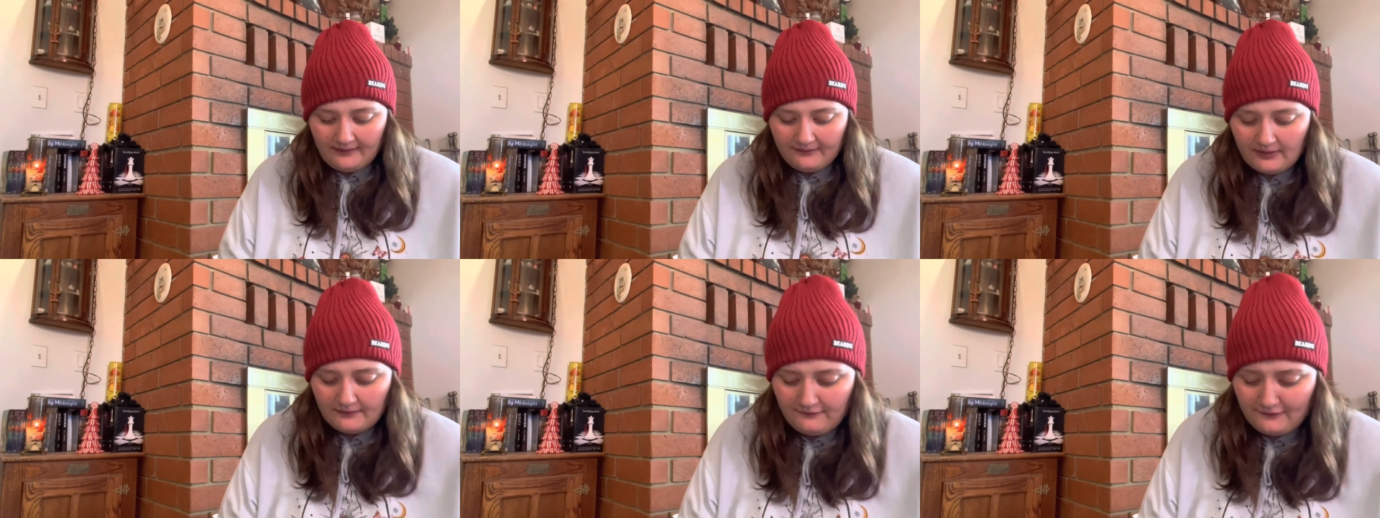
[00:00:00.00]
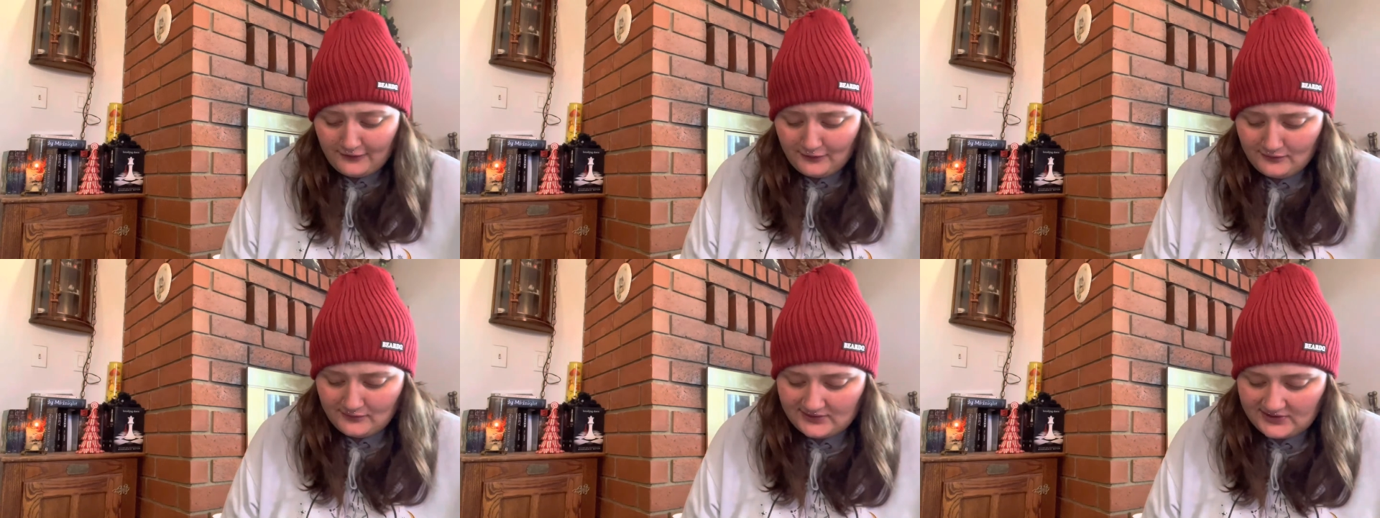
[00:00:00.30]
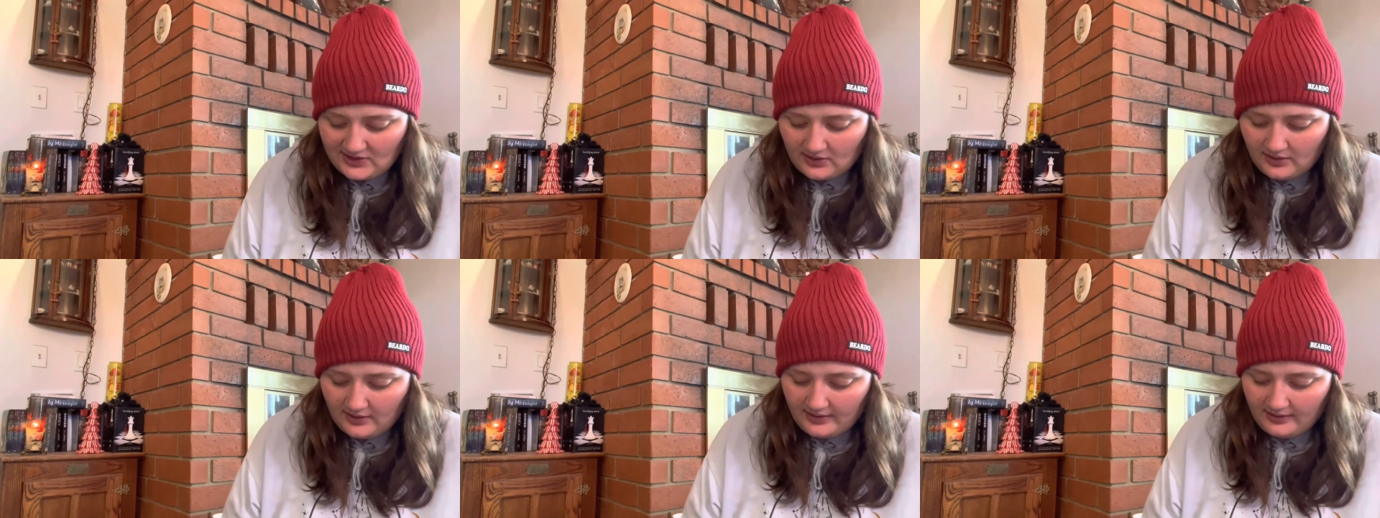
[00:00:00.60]
of
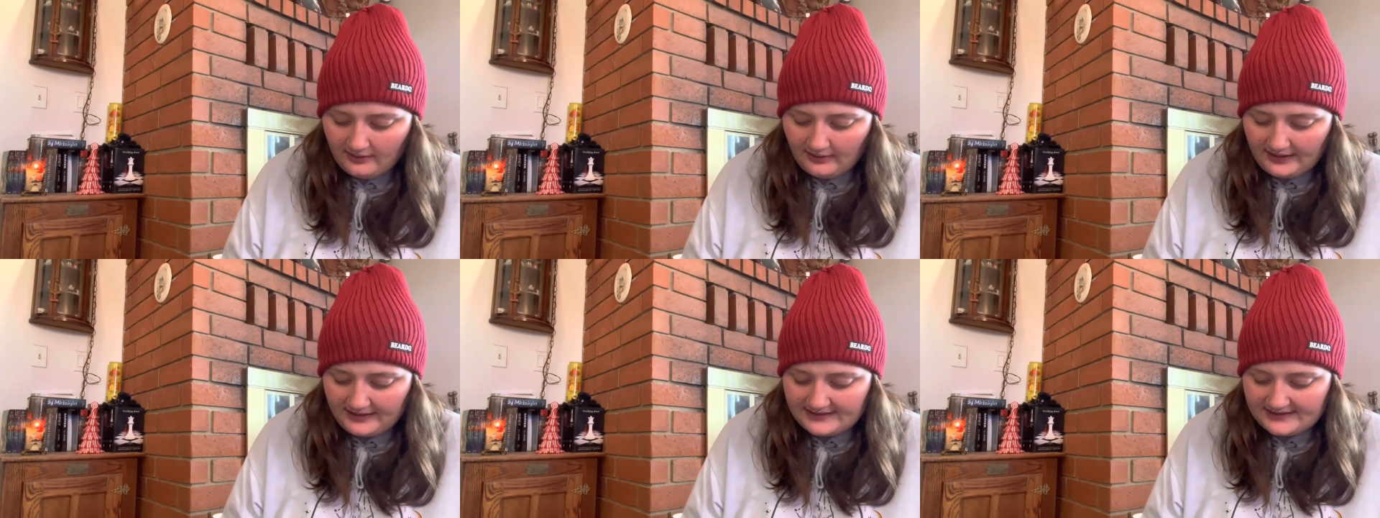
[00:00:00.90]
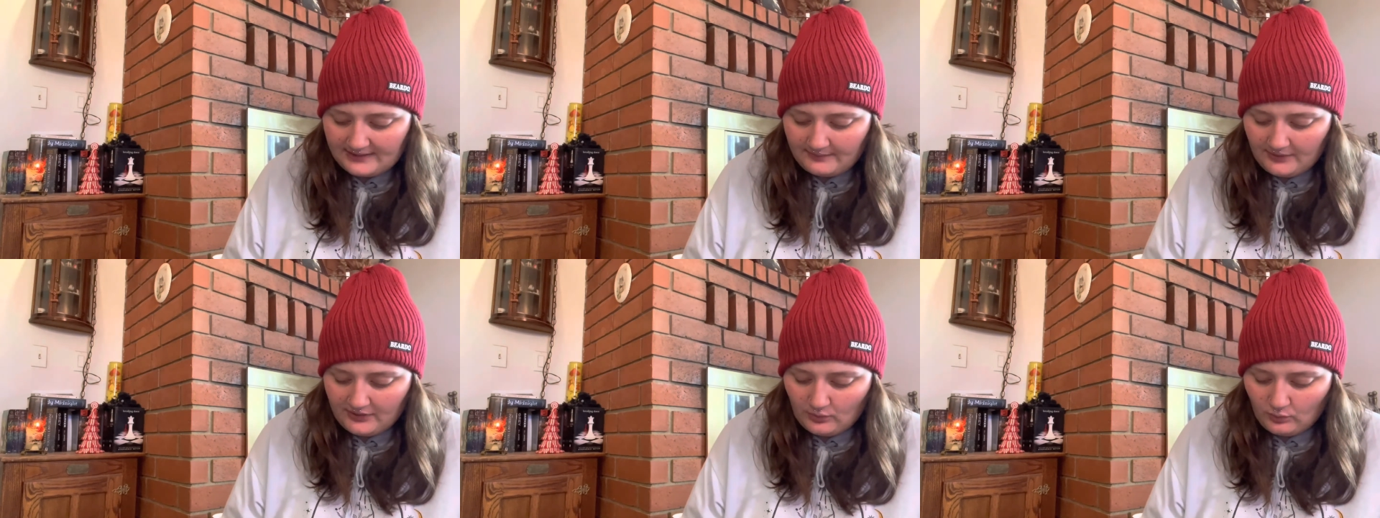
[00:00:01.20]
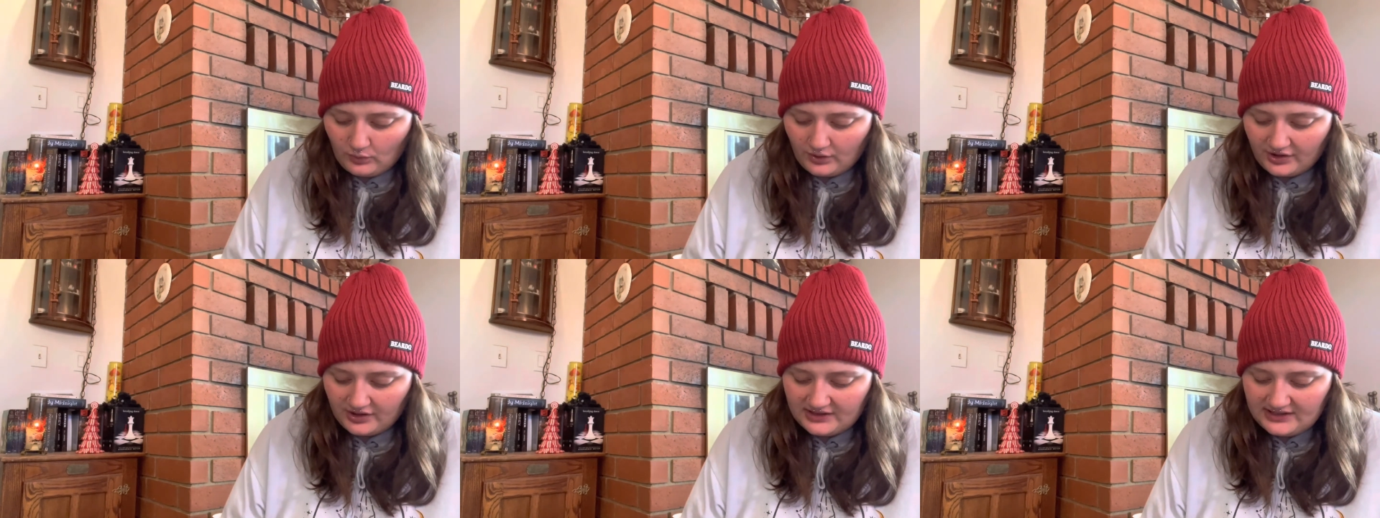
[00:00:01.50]
confused on like some of the
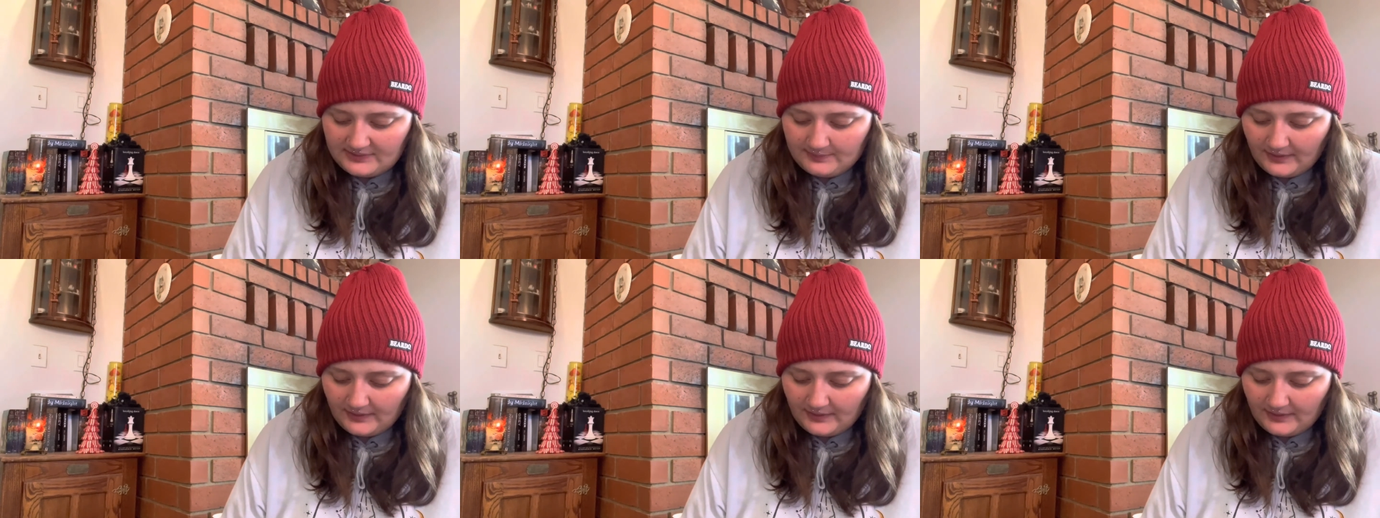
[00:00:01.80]
words,